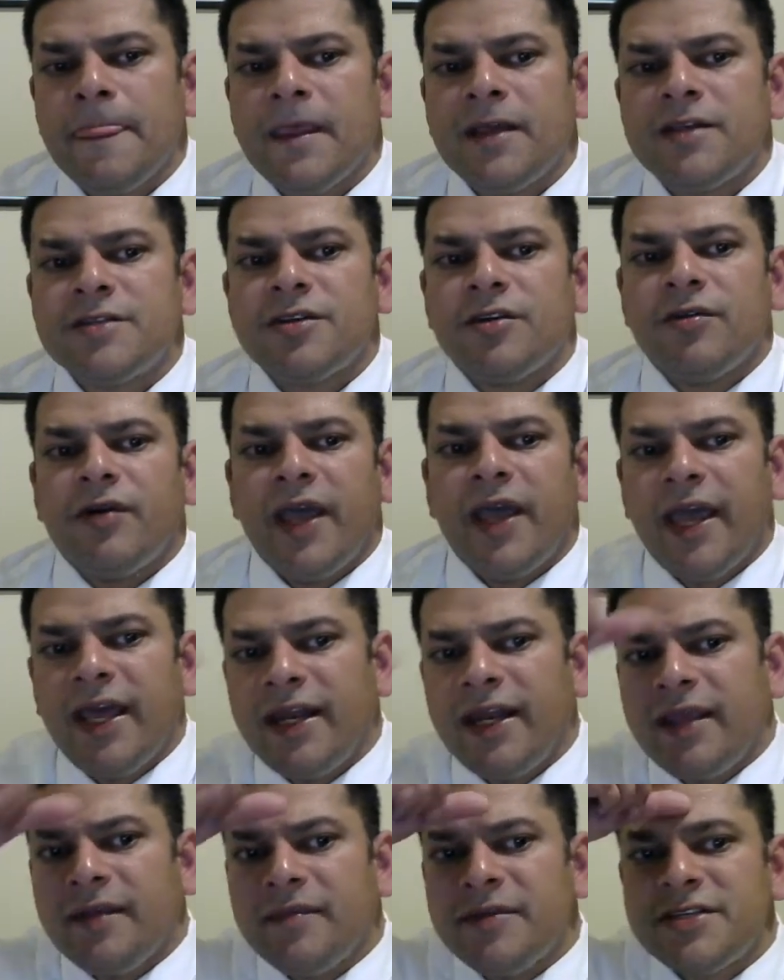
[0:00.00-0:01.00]
So add
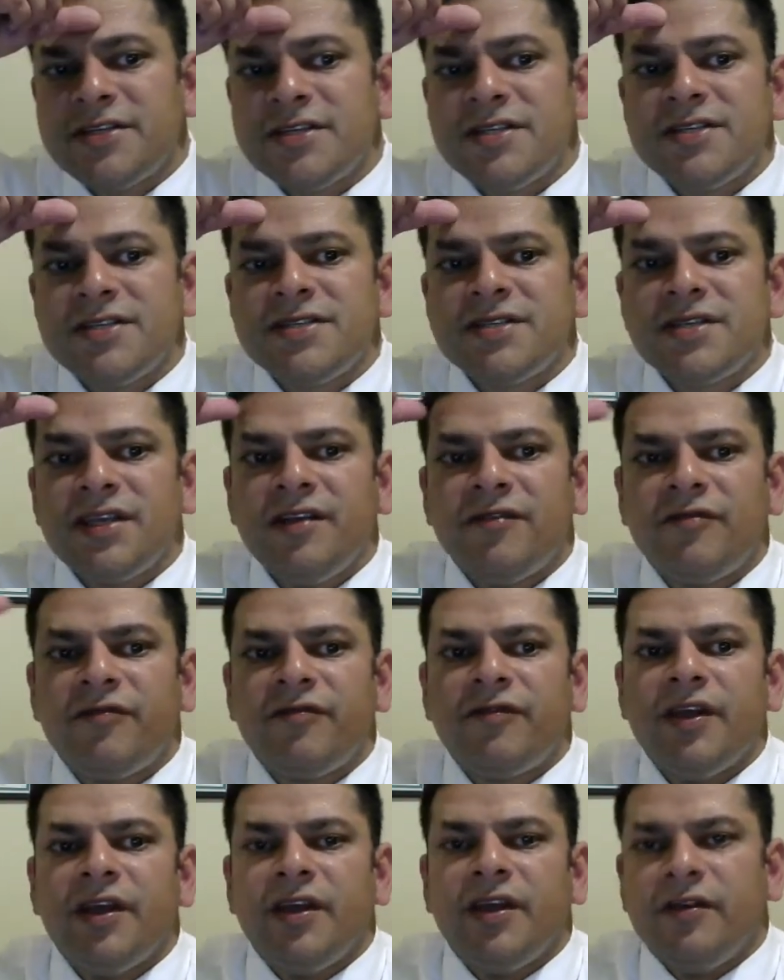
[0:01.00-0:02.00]
images,
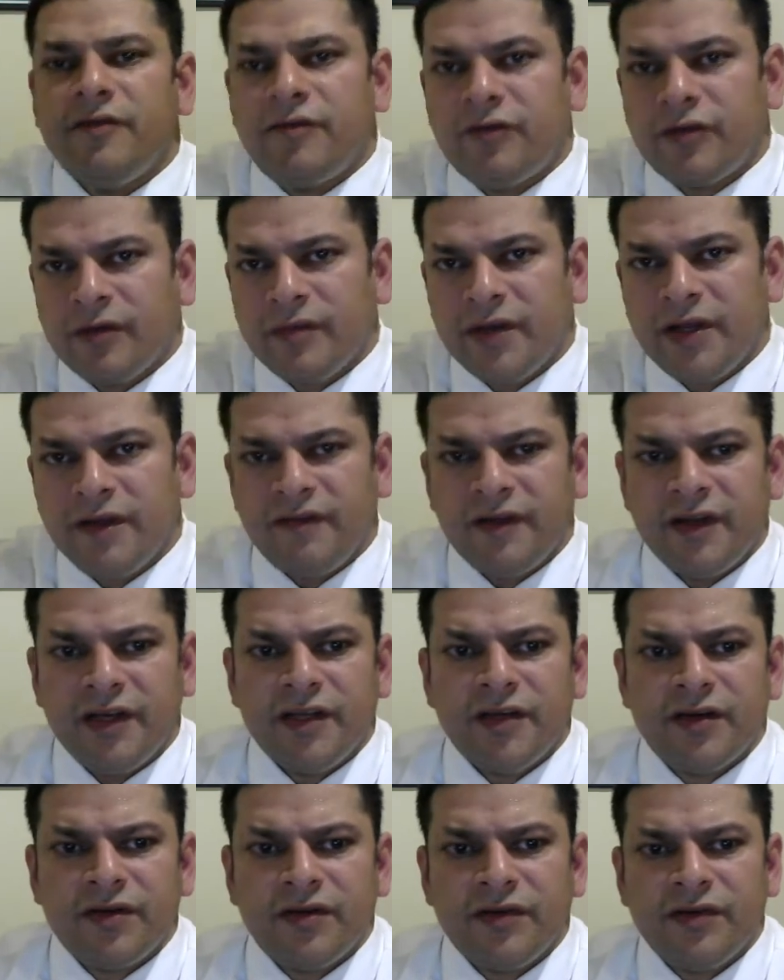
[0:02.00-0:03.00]
informative
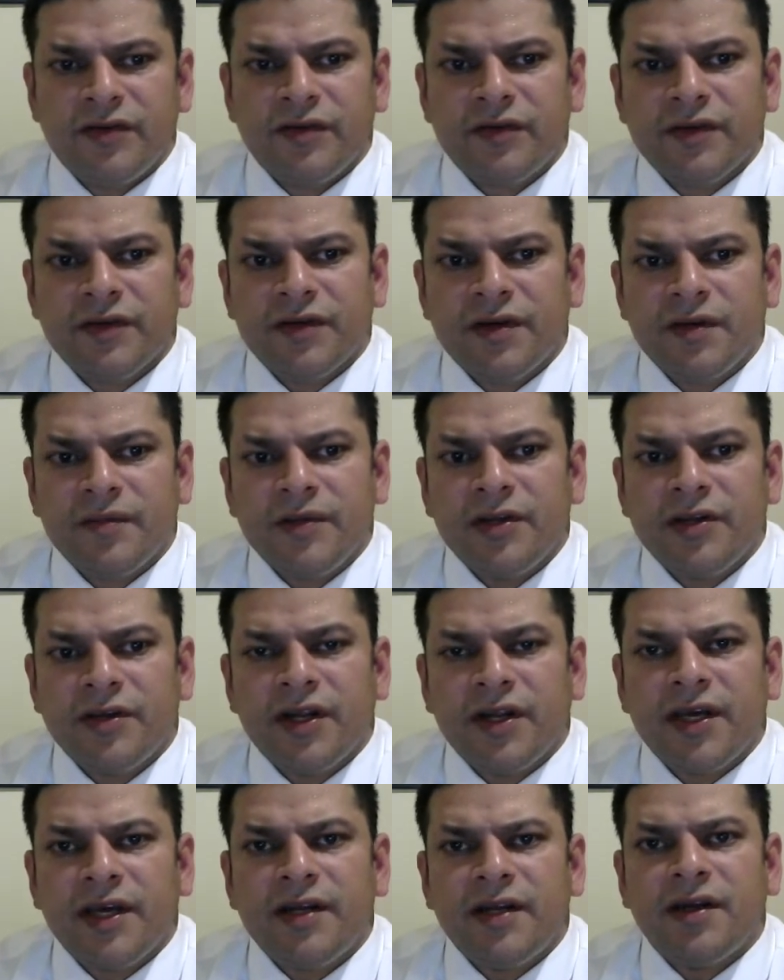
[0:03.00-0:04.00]
videos. You could
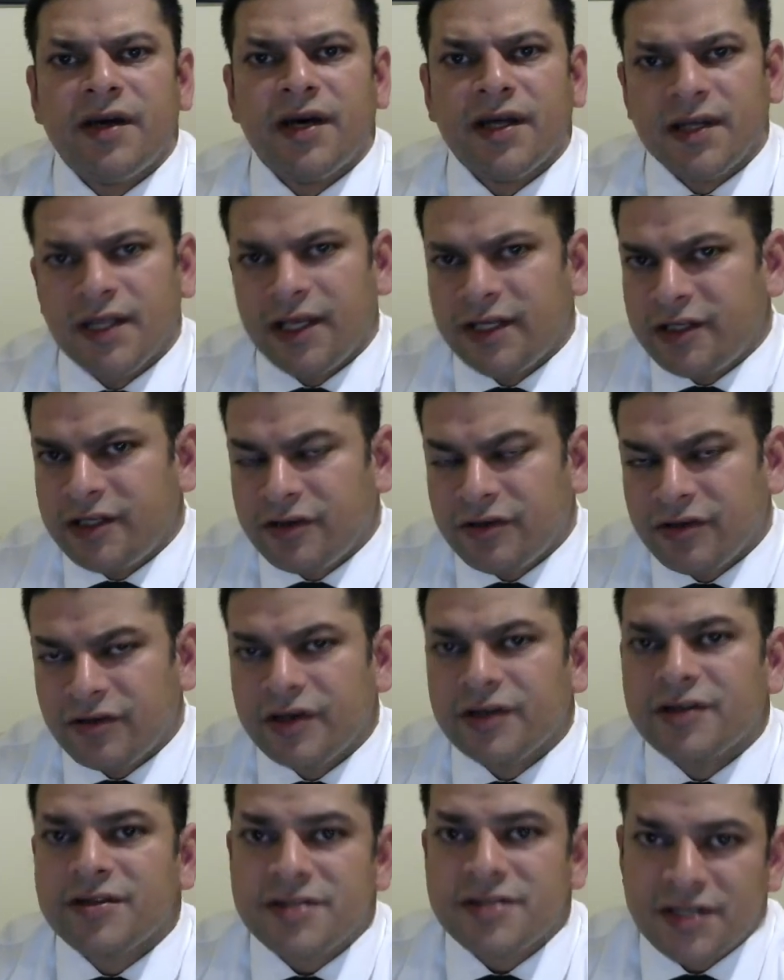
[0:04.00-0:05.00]
add online
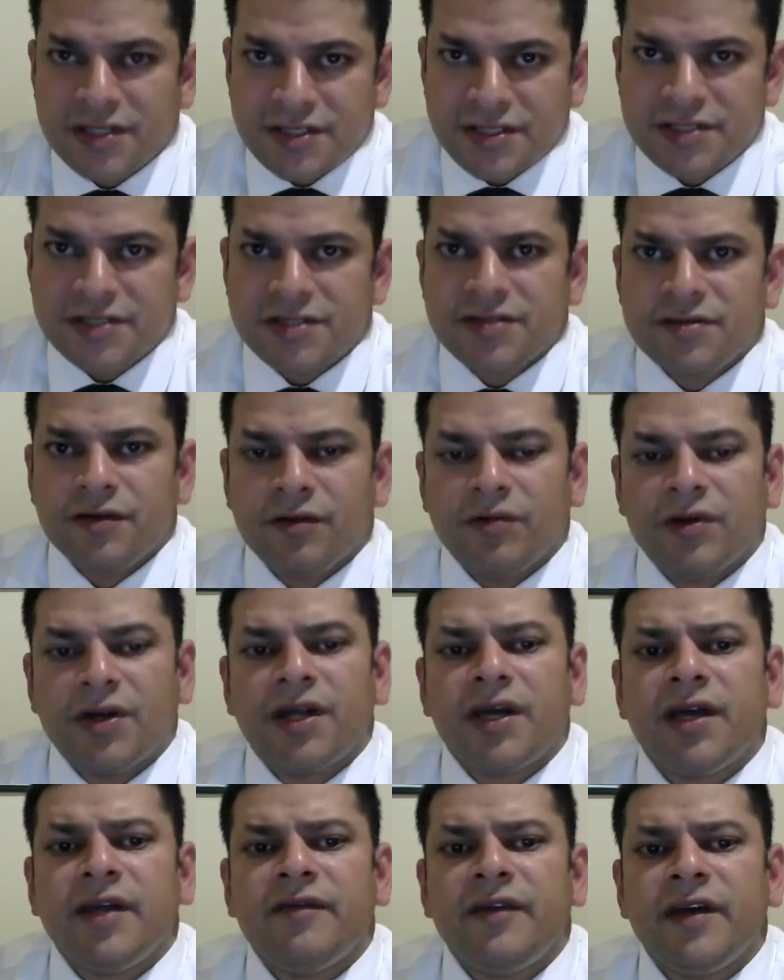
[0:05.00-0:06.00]
tutorials such as the one
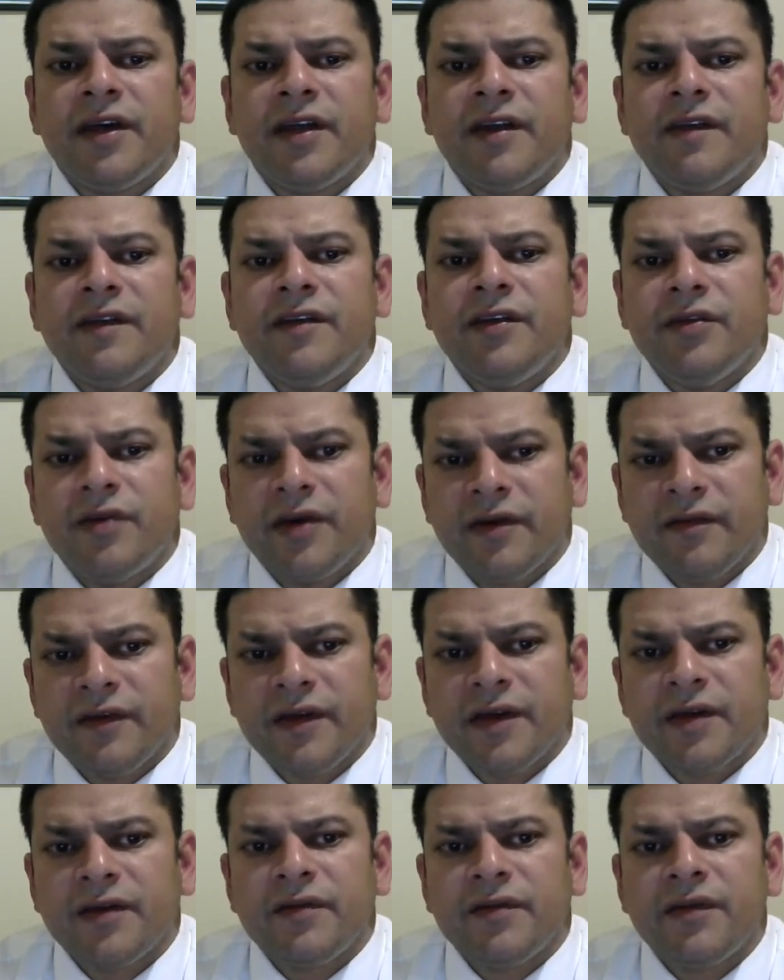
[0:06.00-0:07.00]
I've added and you have
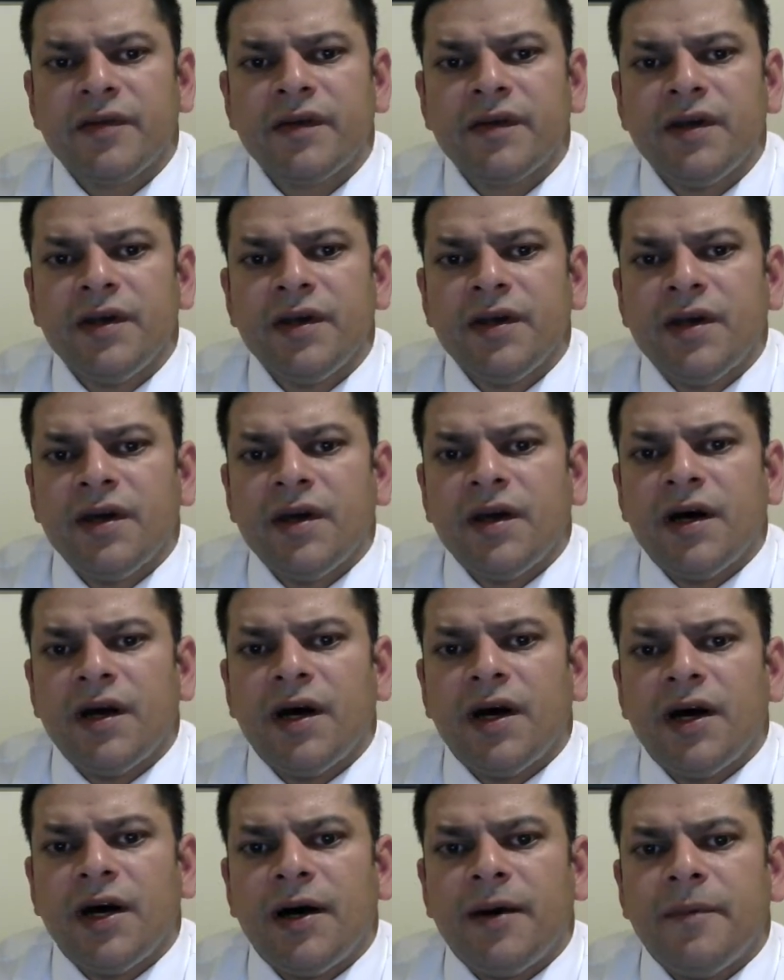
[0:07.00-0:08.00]
found.
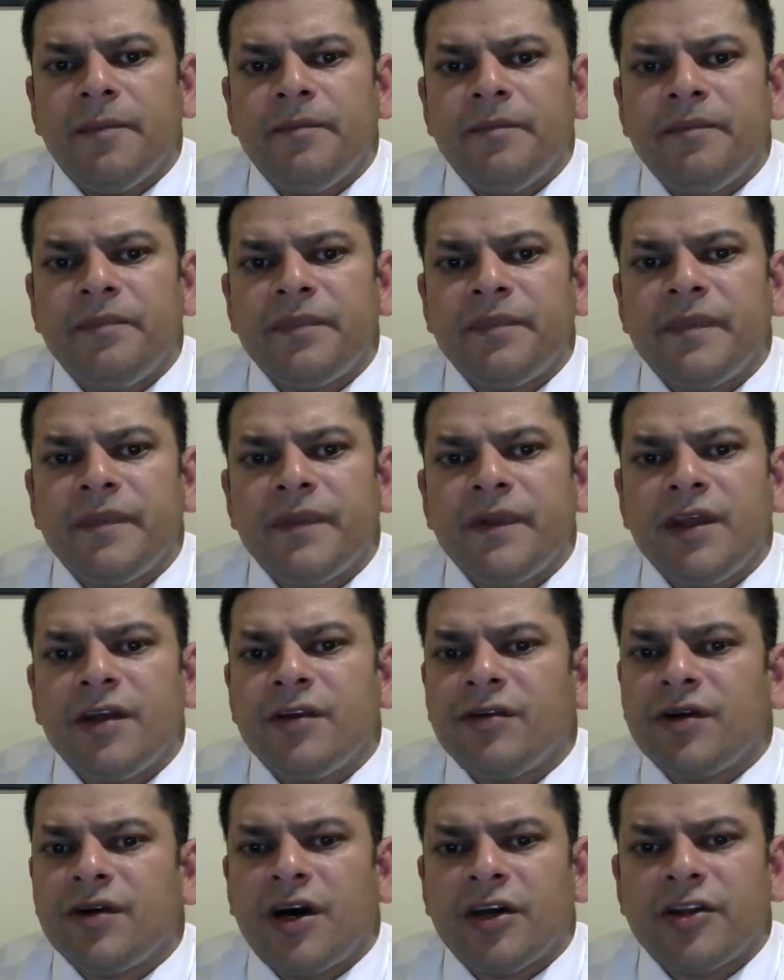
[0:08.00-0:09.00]
Um,
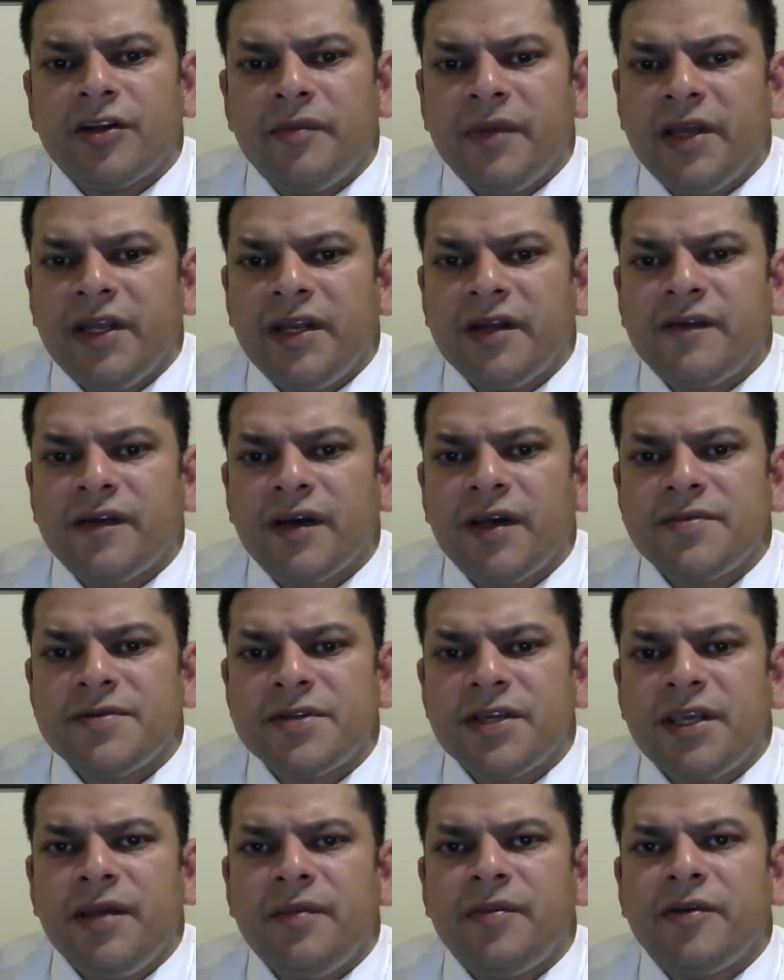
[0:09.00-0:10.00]
other media types to
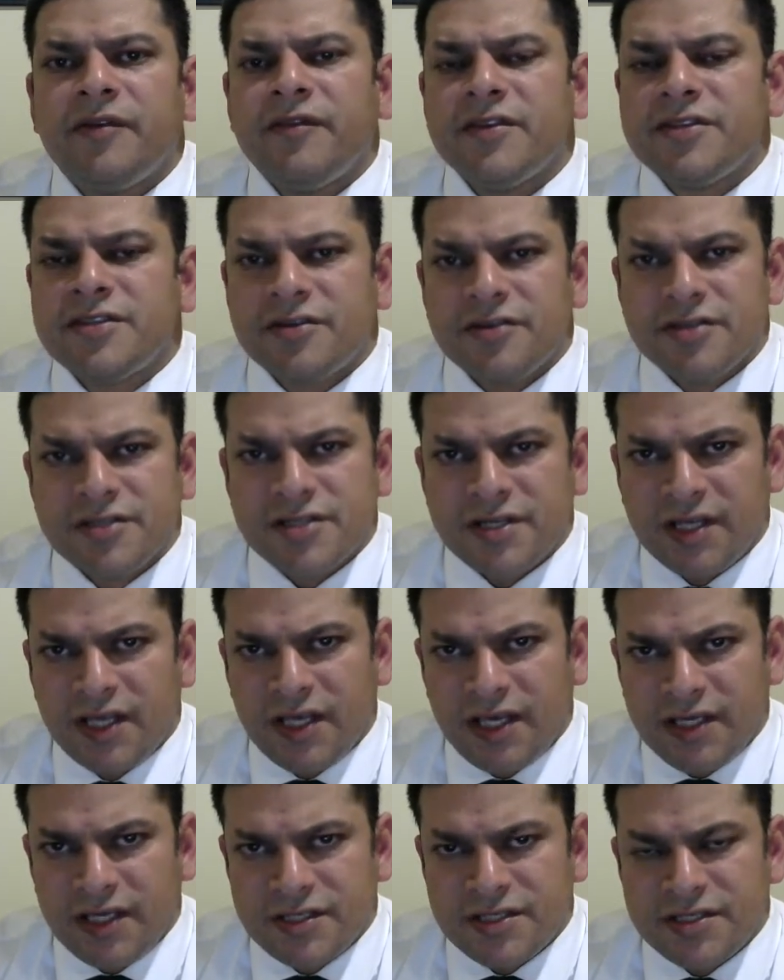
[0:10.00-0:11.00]
keep your visitors
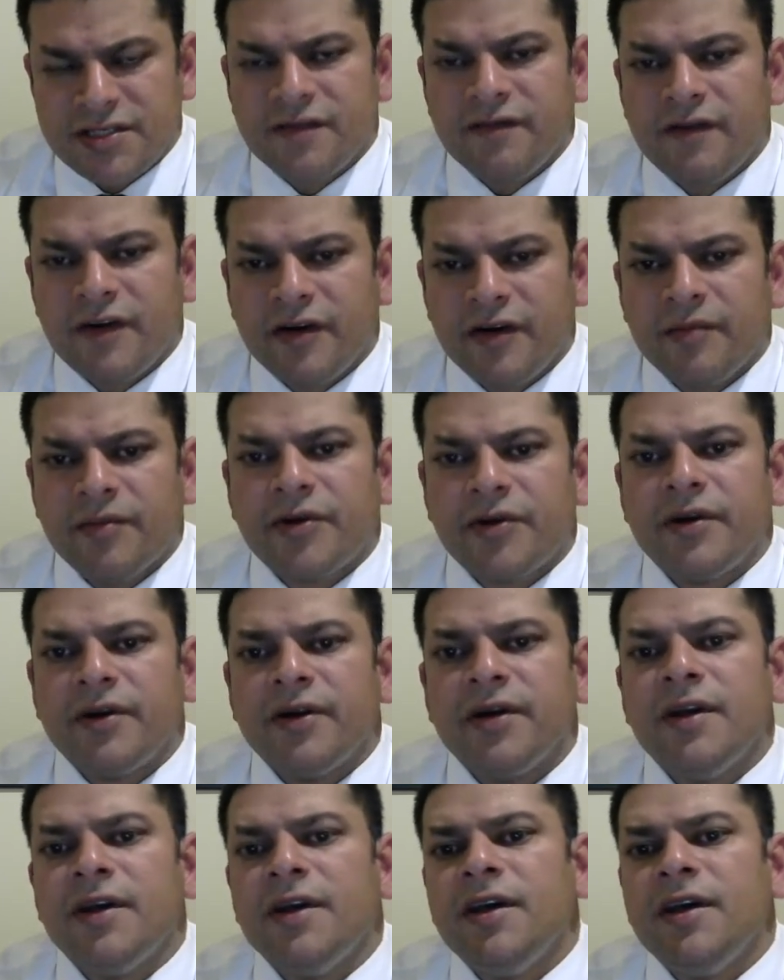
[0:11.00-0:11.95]
engaged are very important.